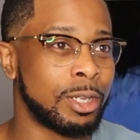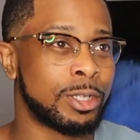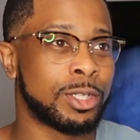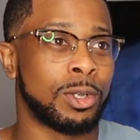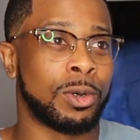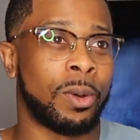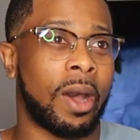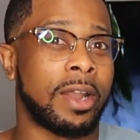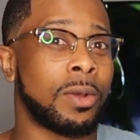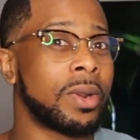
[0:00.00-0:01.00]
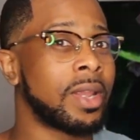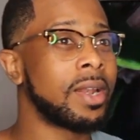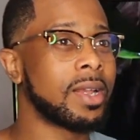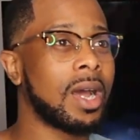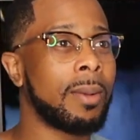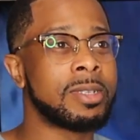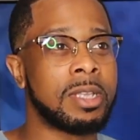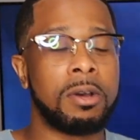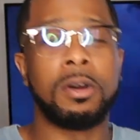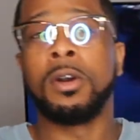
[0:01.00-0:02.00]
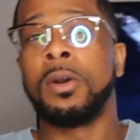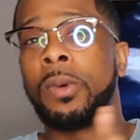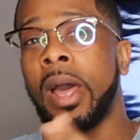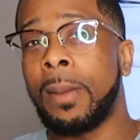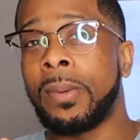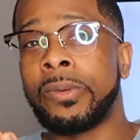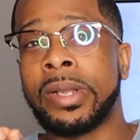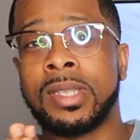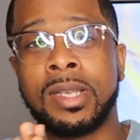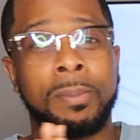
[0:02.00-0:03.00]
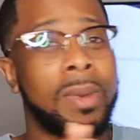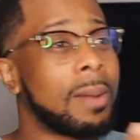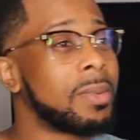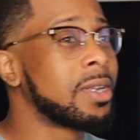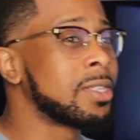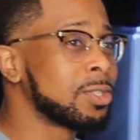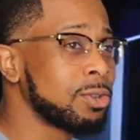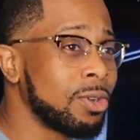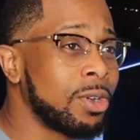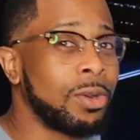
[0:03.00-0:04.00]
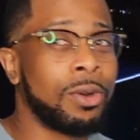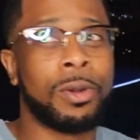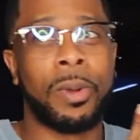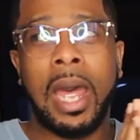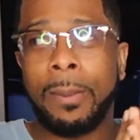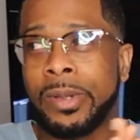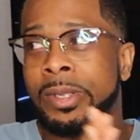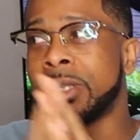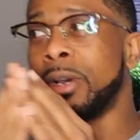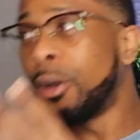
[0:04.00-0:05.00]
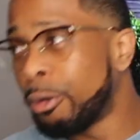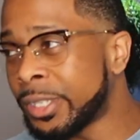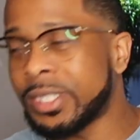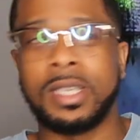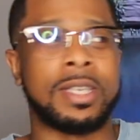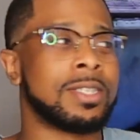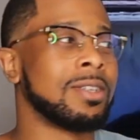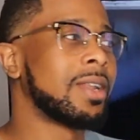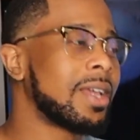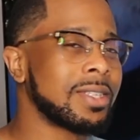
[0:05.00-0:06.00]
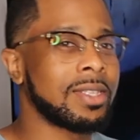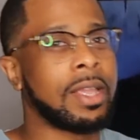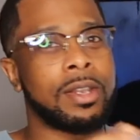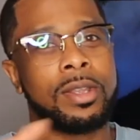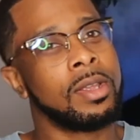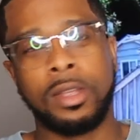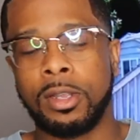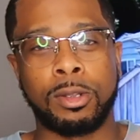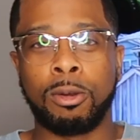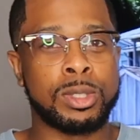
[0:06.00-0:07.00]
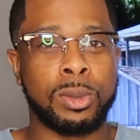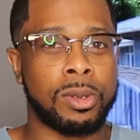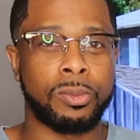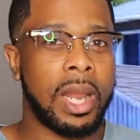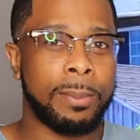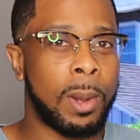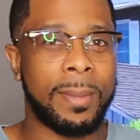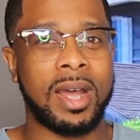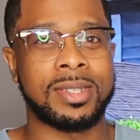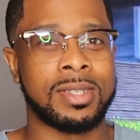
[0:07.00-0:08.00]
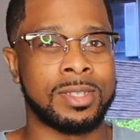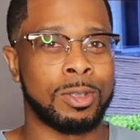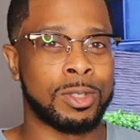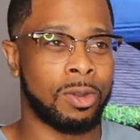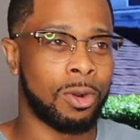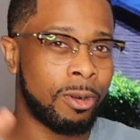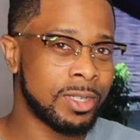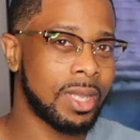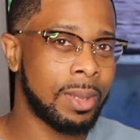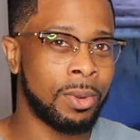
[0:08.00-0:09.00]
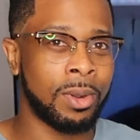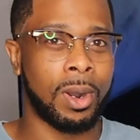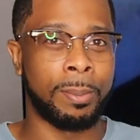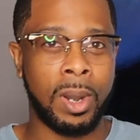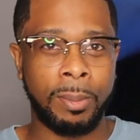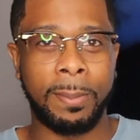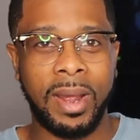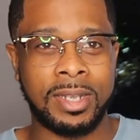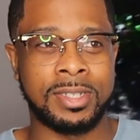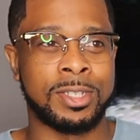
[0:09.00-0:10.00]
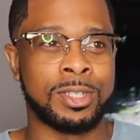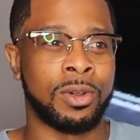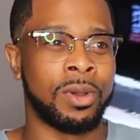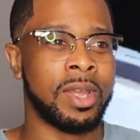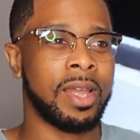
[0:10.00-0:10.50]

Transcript: So I don't want to hear in the comments like, oh, what happened with the Kebab and Destroy, or what happened with the Oskis, or this. Like, those aren't rainbow boxes. Those are orange label or purple boxes. So